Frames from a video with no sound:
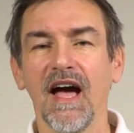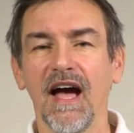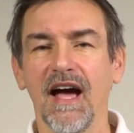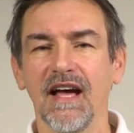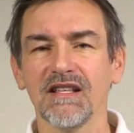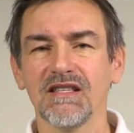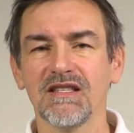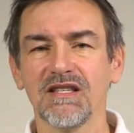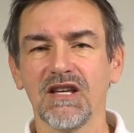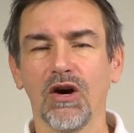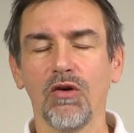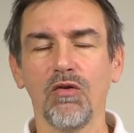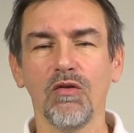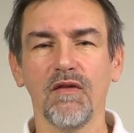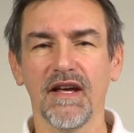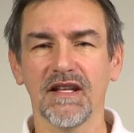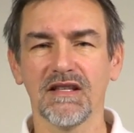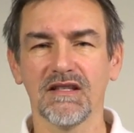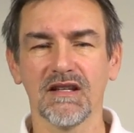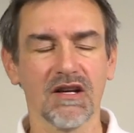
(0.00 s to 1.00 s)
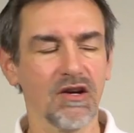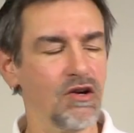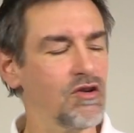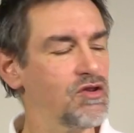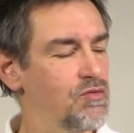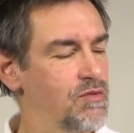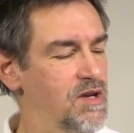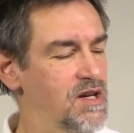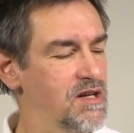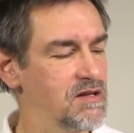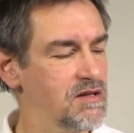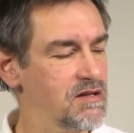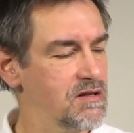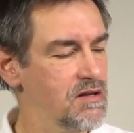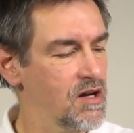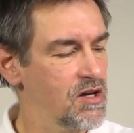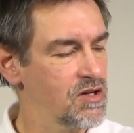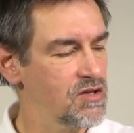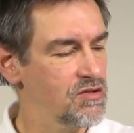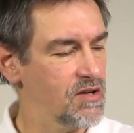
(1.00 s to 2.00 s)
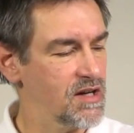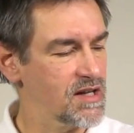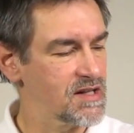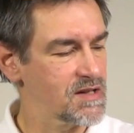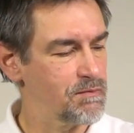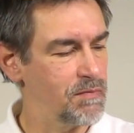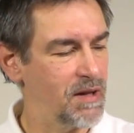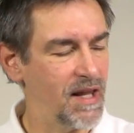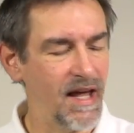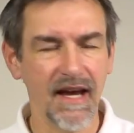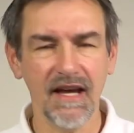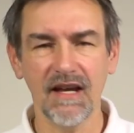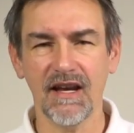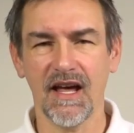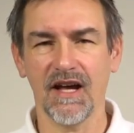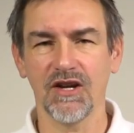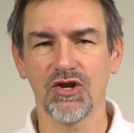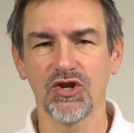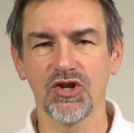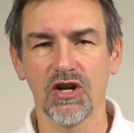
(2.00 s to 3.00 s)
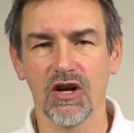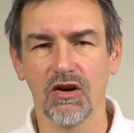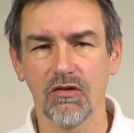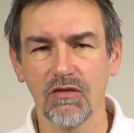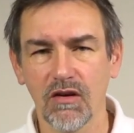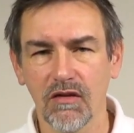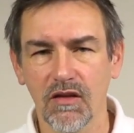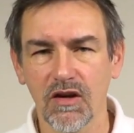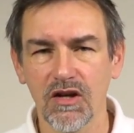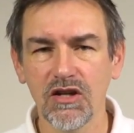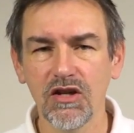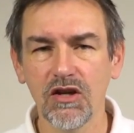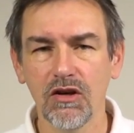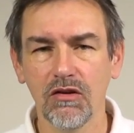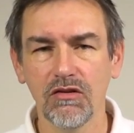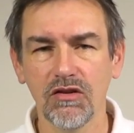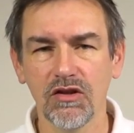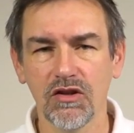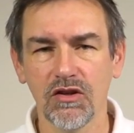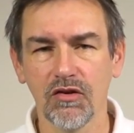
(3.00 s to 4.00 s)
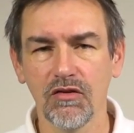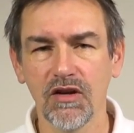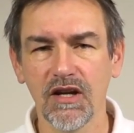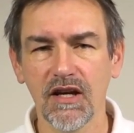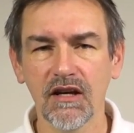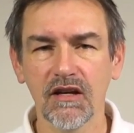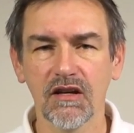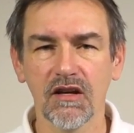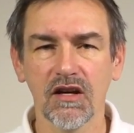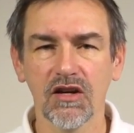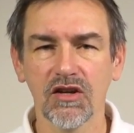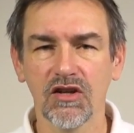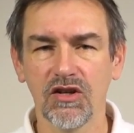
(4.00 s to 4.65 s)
and so that's a good reason to explain and show you the new Yuneec